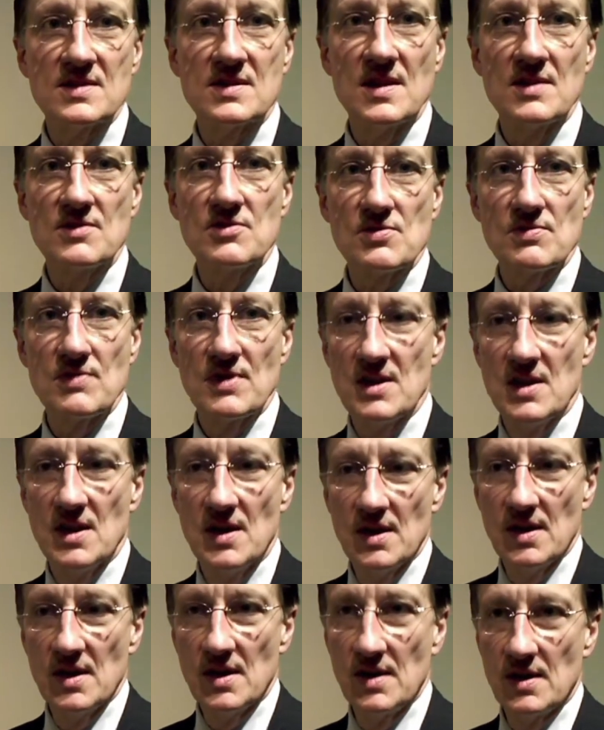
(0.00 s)
century.
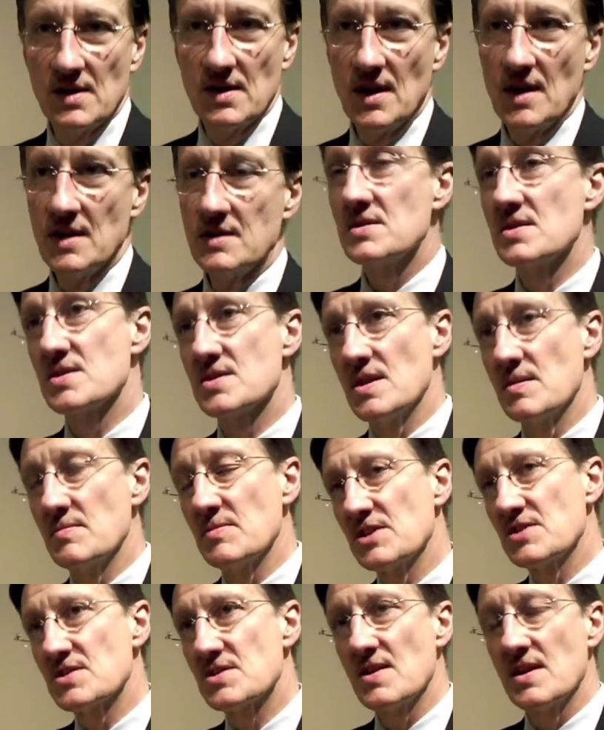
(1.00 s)
And to
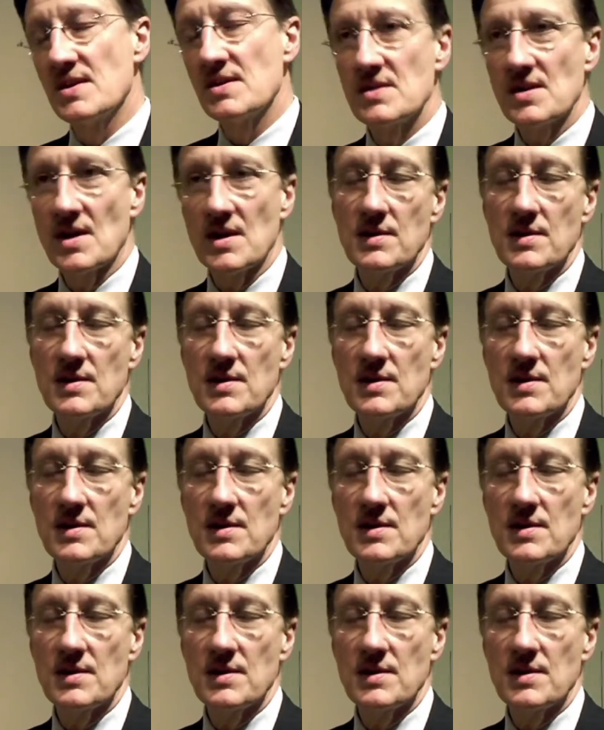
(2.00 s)
some extent,